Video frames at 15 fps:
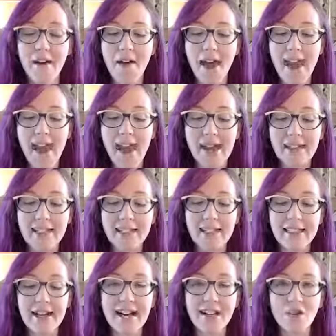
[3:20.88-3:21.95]
And
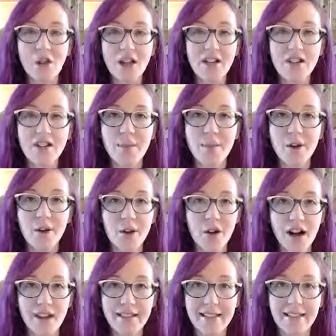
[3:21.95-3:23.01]
I launched them
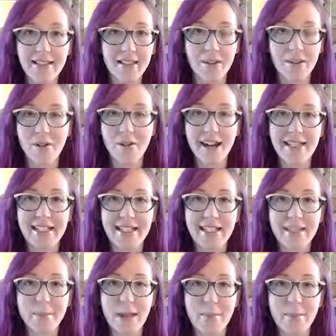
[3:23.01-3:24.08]
across, I
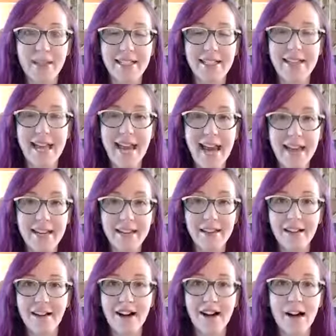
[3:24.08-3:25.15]
did maybe 10
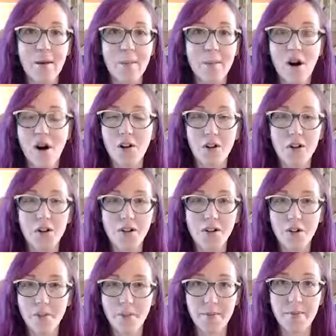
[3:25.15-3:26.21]
all across
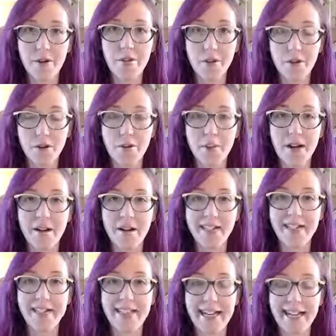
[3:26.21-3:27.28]
North
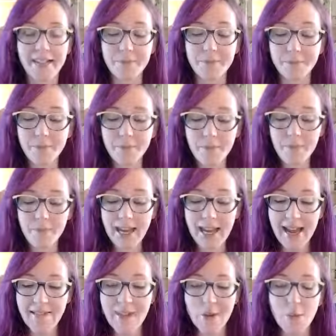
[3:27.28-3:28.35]
America again.
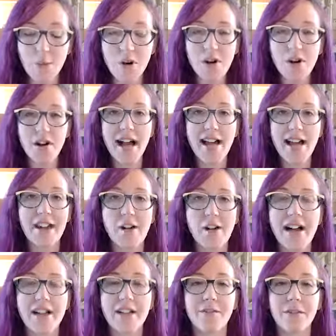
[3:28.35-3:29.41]
And they all
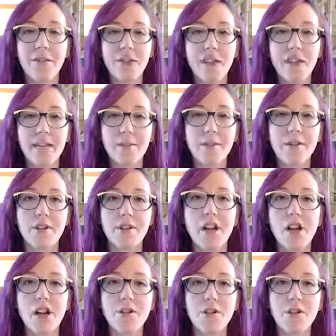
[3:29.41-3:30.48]
had different themes.
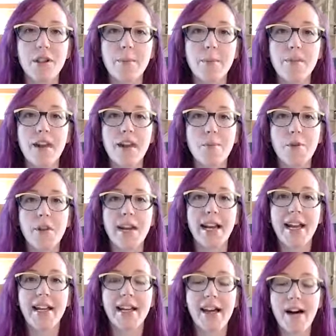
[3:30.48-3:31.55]
So some of them were
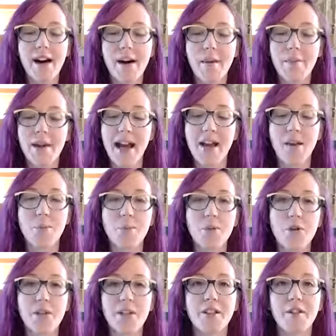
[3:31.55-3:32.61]
like at a
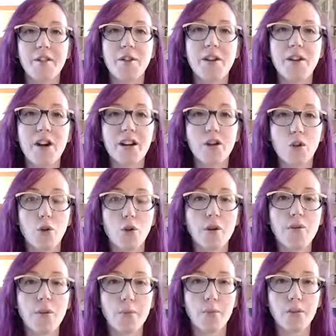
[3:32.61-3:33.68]
brewery. So you got a tour
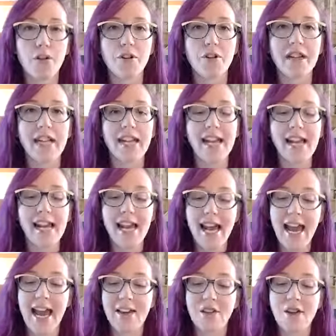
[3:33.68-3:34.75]
of the brewery,
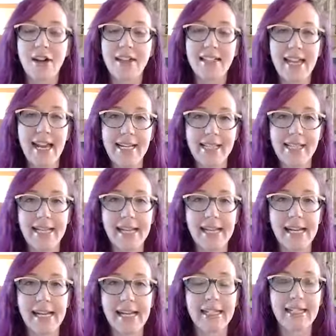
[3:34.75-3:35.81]
and you got
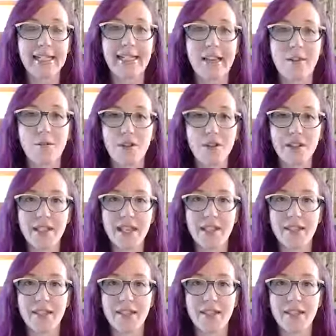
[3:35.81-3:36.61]
tastings, and it was just like